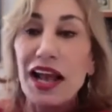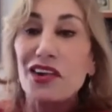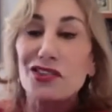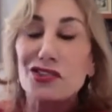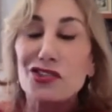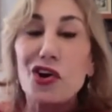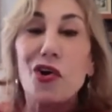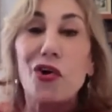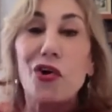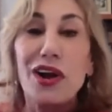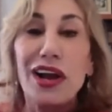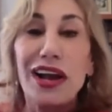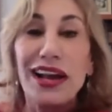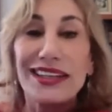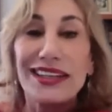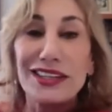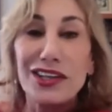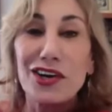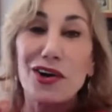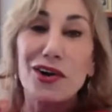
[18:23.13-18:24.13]
So,
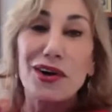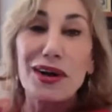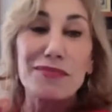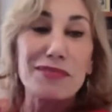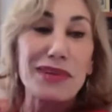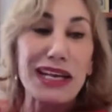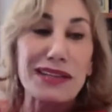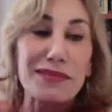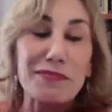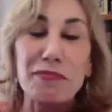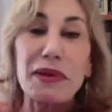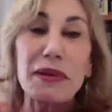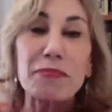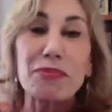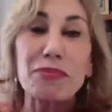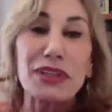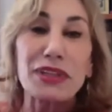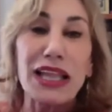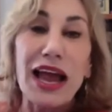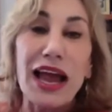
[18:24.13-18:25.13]
you know, I made
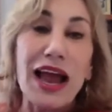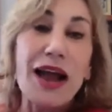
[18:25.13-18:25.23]
people,